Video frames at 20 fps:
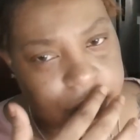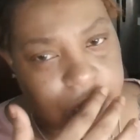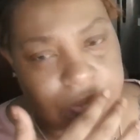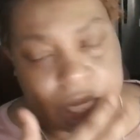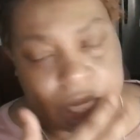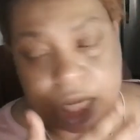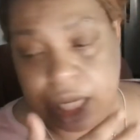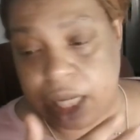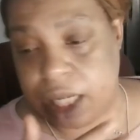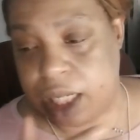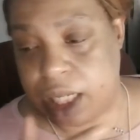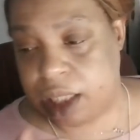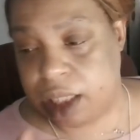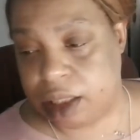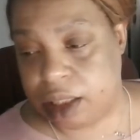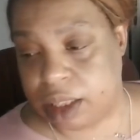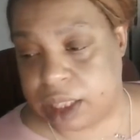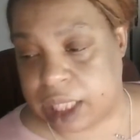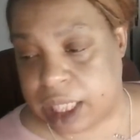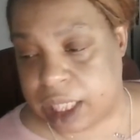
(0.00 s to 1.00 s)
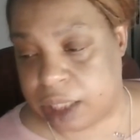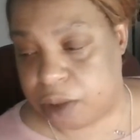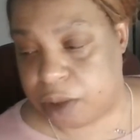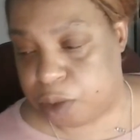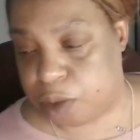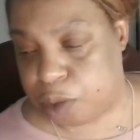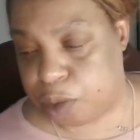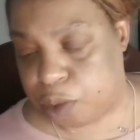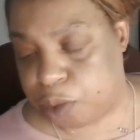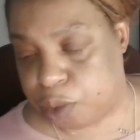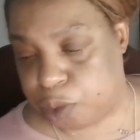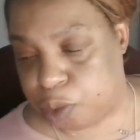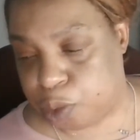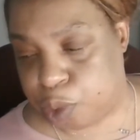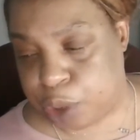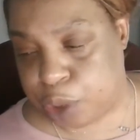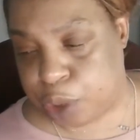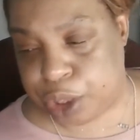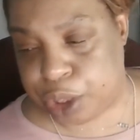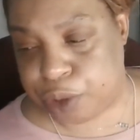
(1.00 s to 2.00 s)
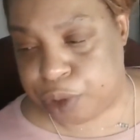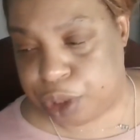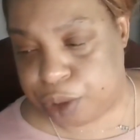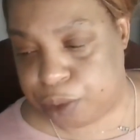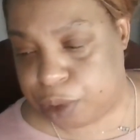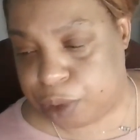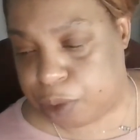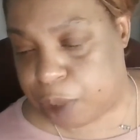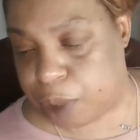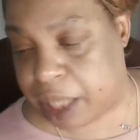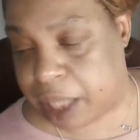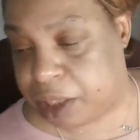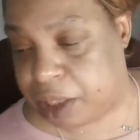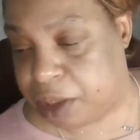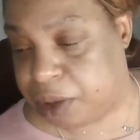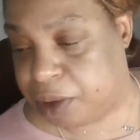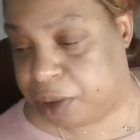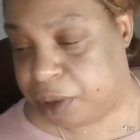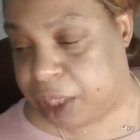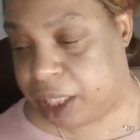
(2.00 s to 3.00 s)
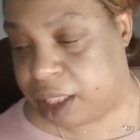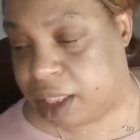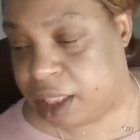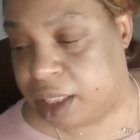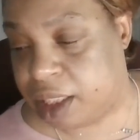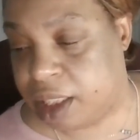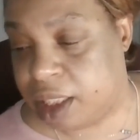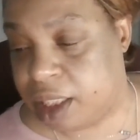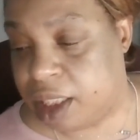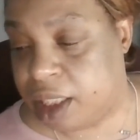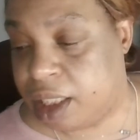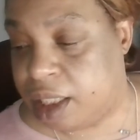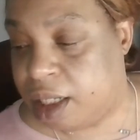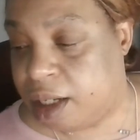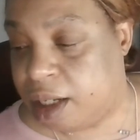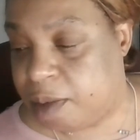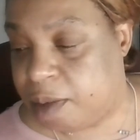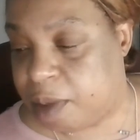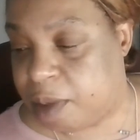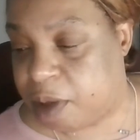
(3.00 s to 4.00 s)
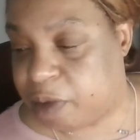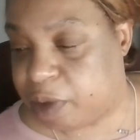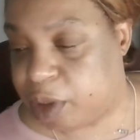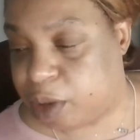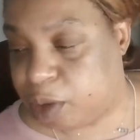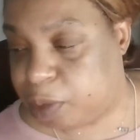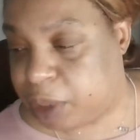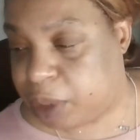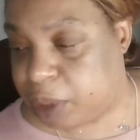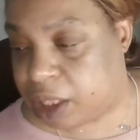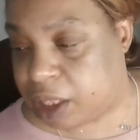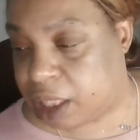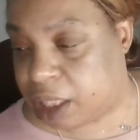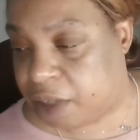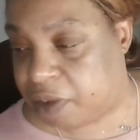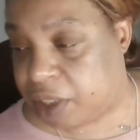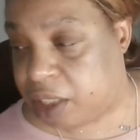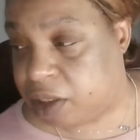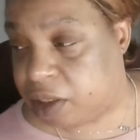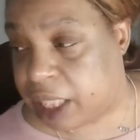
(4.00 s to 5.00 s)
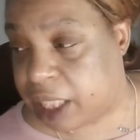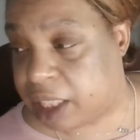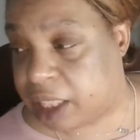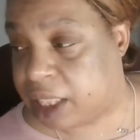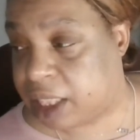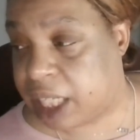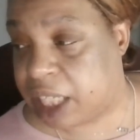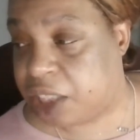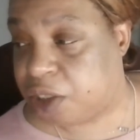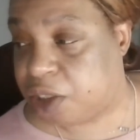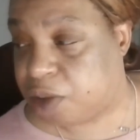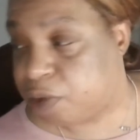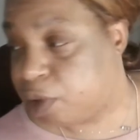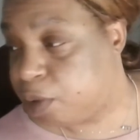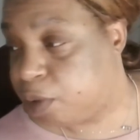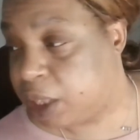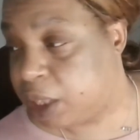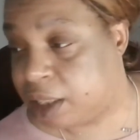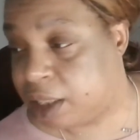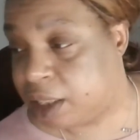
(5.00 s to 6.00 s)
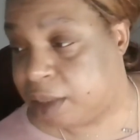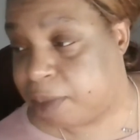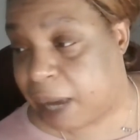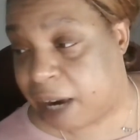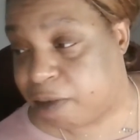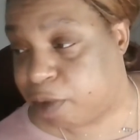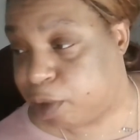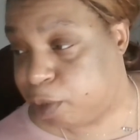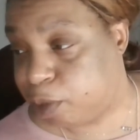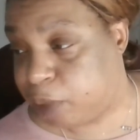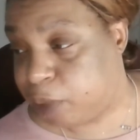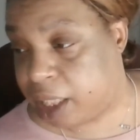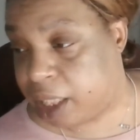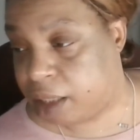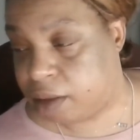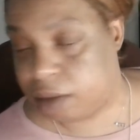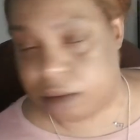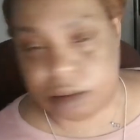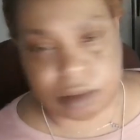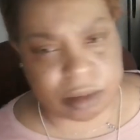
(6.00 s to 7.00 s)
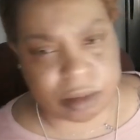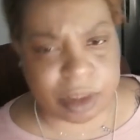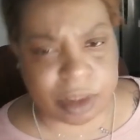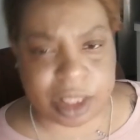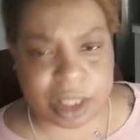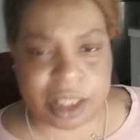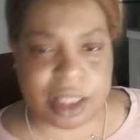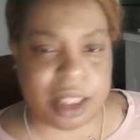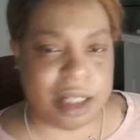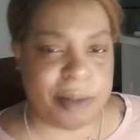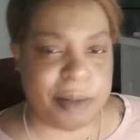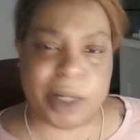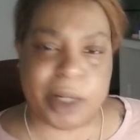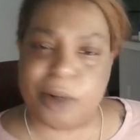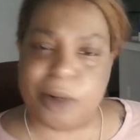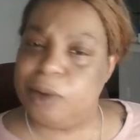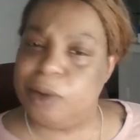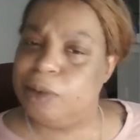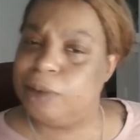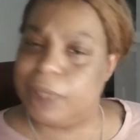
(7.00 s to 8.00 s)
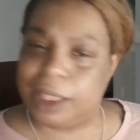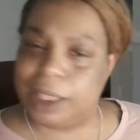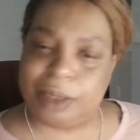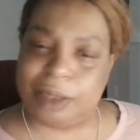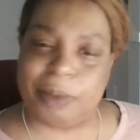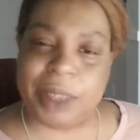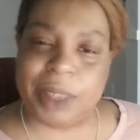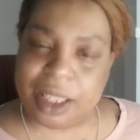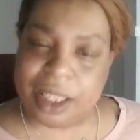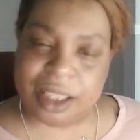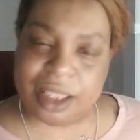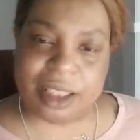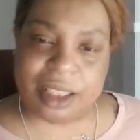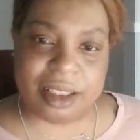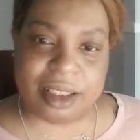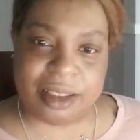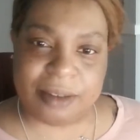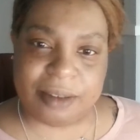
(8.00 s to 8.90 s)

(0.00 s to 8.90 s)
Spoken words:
And he's like, what are you doing? Why are you in my room and stuff? And he's like, this ain't your room, this is my room now. What the Debo? What you mean?